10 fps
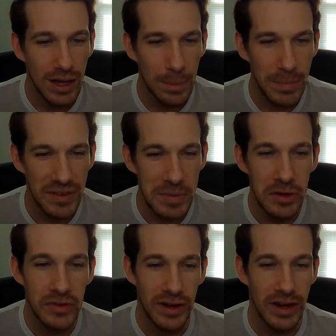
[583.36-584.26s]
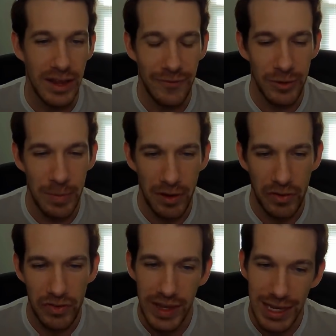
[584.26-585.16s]
meant to be used on an Infantry
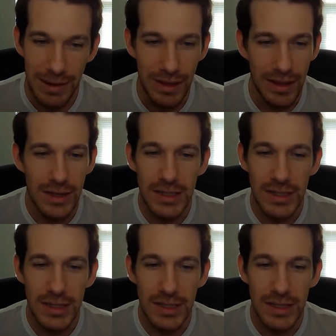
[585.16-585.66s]
Pulse team.